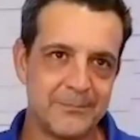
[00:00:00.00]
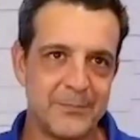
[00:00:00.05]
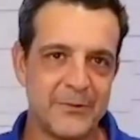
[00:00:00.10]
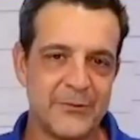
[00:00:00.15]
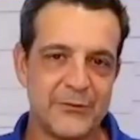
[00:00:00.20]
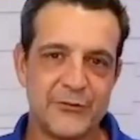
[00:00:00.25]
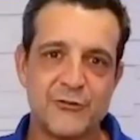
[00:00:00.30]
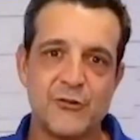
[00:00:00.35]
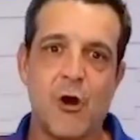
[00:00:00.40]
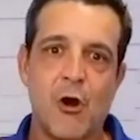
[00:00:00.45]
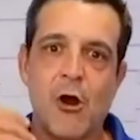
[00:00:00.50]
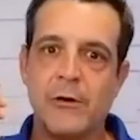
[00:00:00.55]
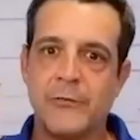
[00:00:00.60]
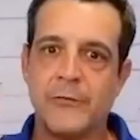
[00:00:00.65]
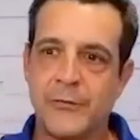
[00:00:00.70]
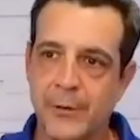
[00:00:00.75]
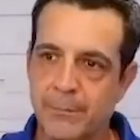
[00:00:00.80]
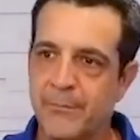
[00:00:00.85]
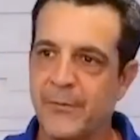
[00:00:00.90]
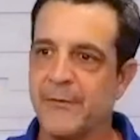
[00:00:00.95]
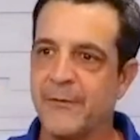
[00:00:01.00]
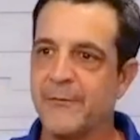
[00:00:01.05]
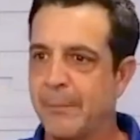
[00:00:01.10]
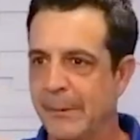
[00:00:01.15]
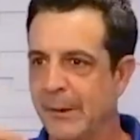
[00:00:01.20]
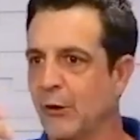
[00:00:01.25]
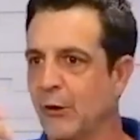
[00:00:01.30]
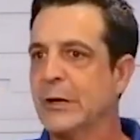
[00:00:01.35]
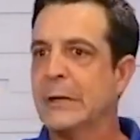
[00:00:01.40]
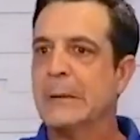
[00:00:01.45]
start the, the
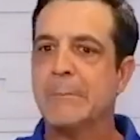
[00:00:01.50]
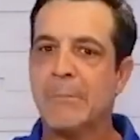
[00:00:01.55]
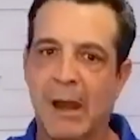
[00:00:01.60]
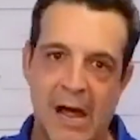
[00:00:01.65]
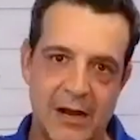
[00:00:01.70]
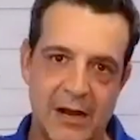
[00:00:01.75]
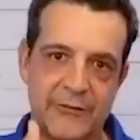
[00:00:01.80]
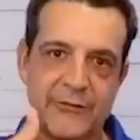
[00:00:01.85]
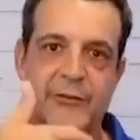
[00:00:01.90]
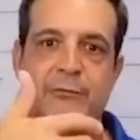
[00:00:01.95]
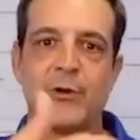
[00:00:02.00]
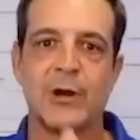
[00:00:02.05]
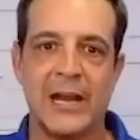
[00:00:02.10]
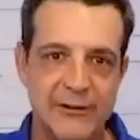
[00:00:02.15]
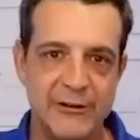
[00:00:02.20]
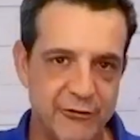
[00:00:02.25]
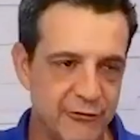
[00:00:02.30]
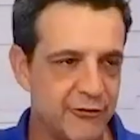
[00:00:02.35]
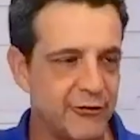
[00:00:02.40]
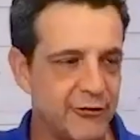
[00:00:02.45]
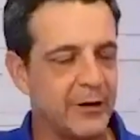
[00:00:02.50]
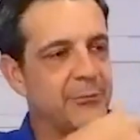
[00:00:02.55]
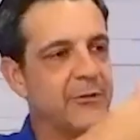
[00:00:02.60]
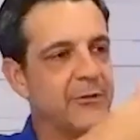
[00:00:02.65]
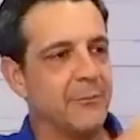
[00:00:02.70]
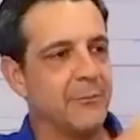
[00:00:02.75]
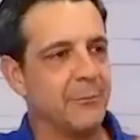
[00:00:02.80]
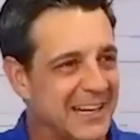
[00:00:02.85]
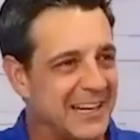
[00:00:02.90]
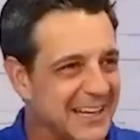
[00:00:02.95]
building blocks of relationships
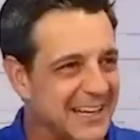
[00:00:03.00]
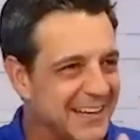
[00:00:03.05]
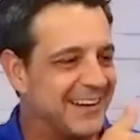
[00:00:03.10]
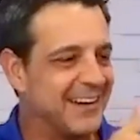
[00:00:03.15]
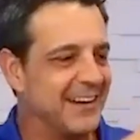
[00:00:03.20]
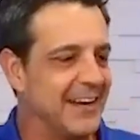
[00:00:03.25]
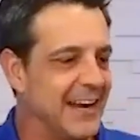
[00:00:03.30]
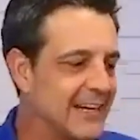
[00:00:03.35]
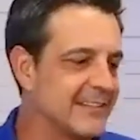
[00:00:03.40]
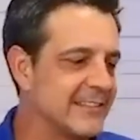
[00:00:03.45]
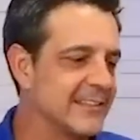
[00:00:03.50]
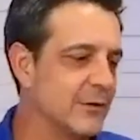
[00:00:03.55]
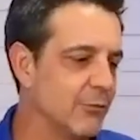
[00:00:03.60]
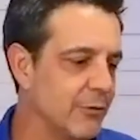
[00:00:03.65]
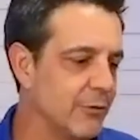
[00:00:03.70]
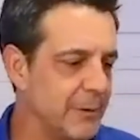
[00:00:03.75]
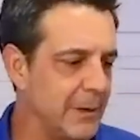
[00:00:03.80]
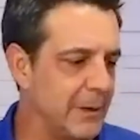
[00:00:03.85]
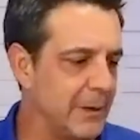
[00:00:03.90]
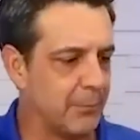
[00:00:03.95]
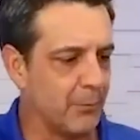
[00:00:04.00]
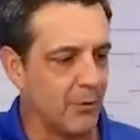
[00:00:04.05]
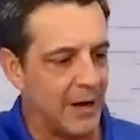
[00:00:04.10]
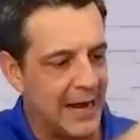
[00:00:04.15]
and begin connecting with people.